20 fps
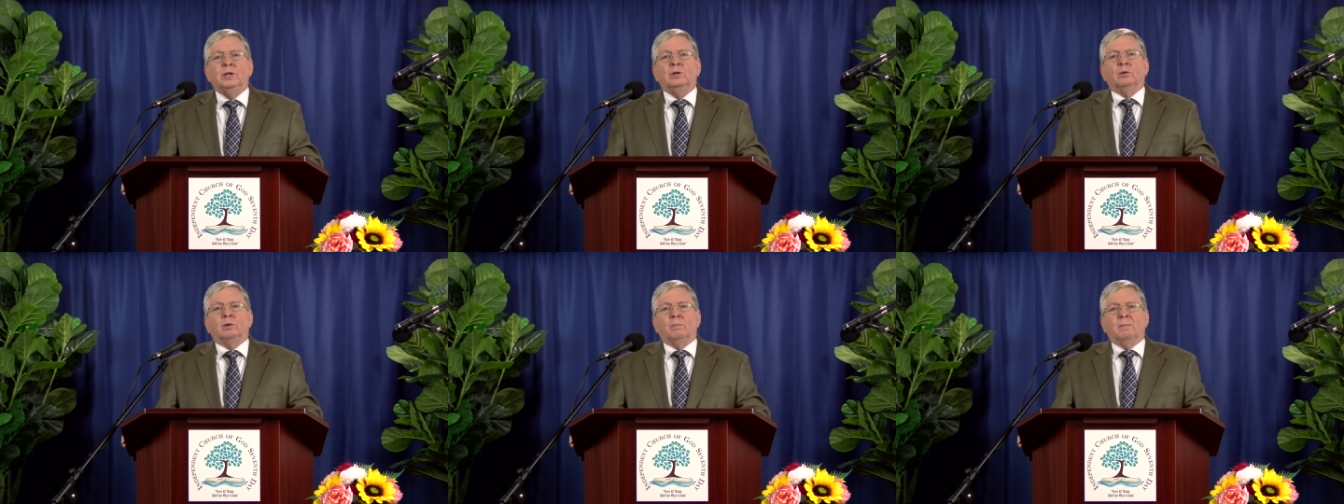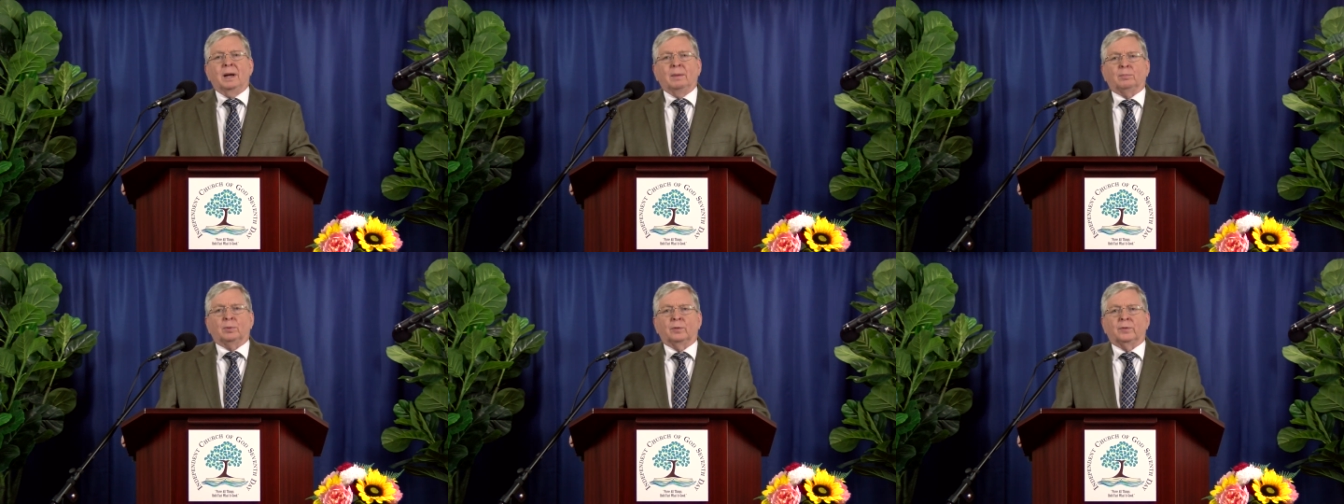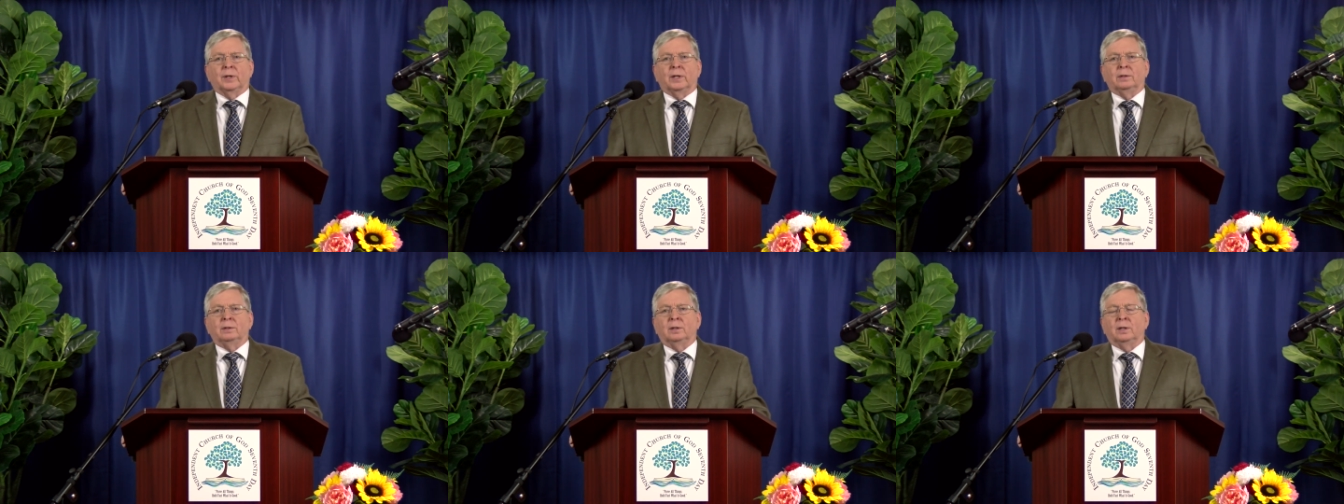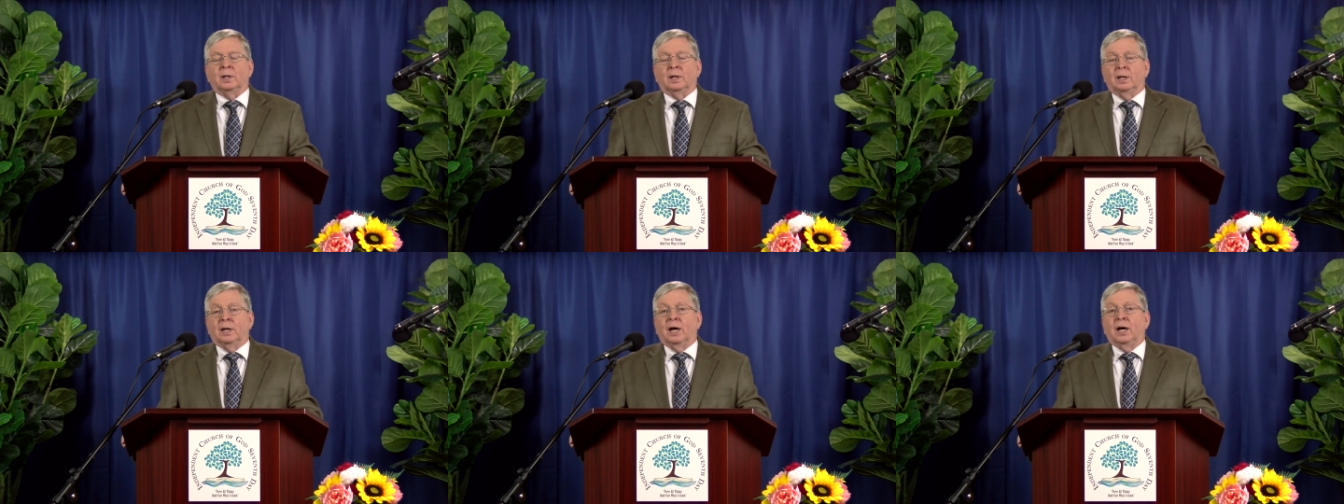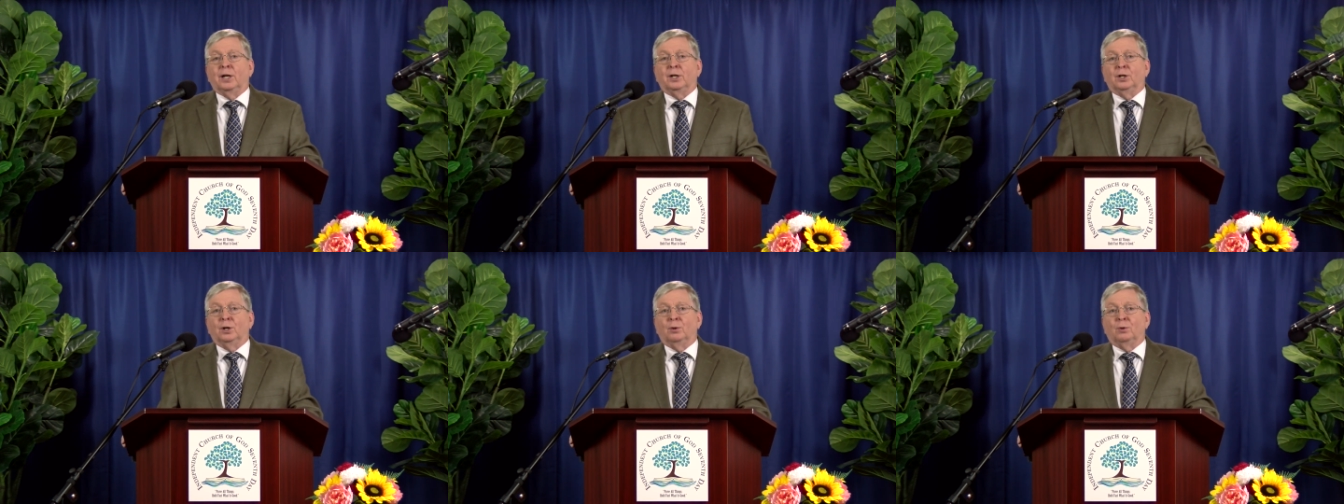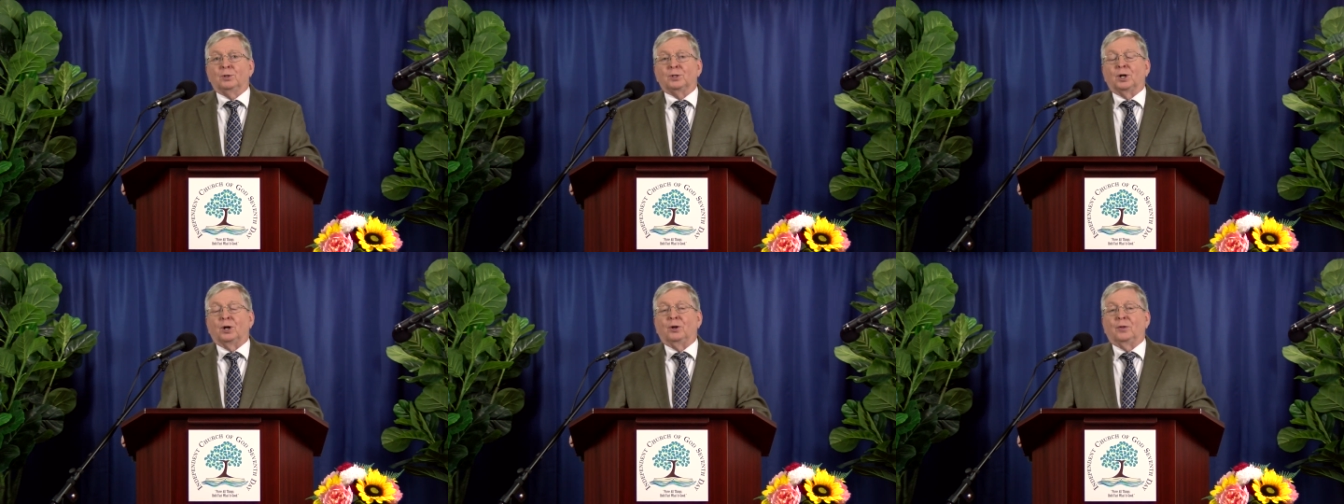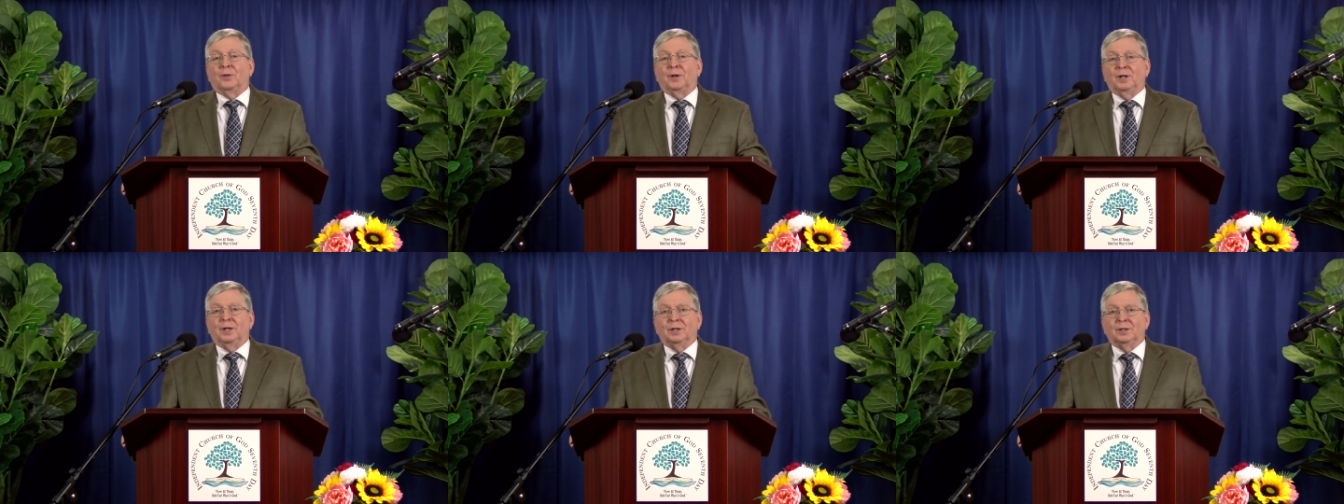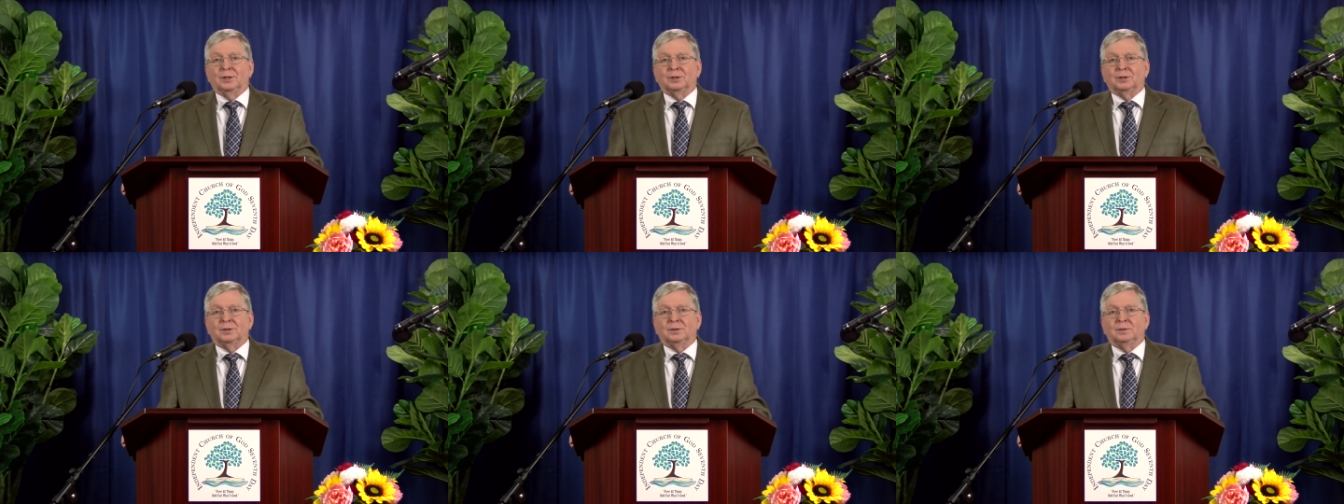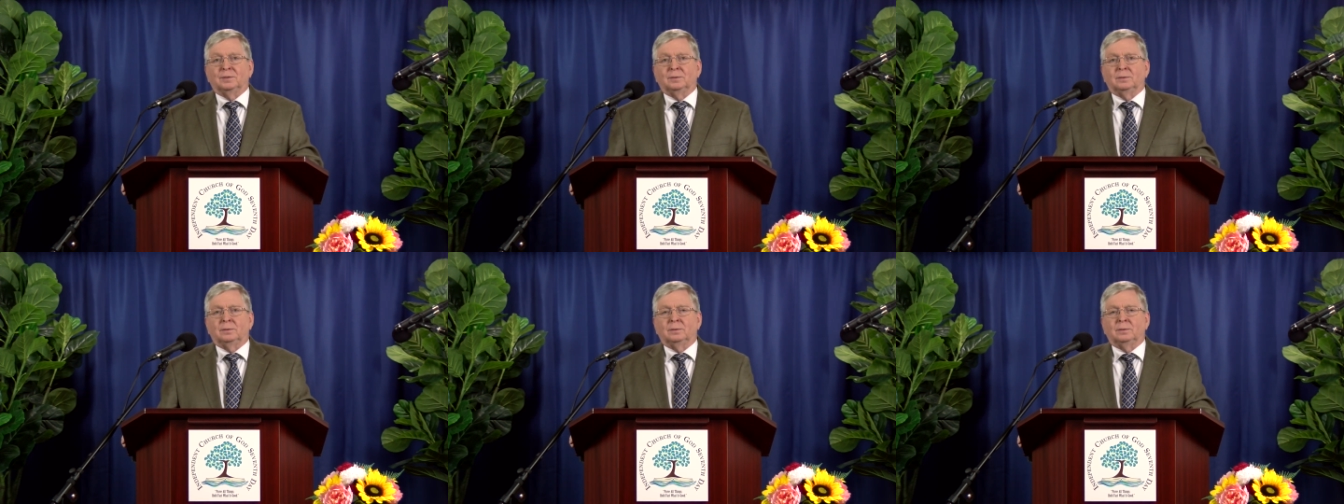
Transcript: need to remember that God knows all things.